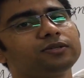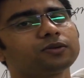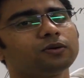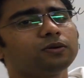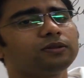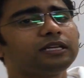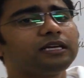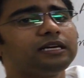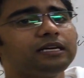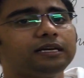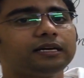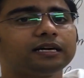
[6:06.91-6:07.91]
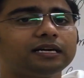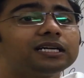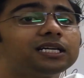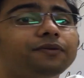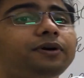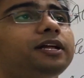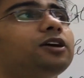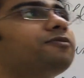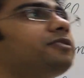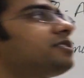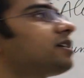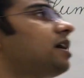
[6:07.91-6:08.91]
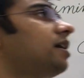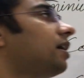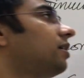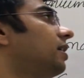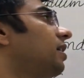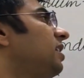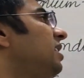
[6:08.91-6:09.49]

So the conductivity of this conductor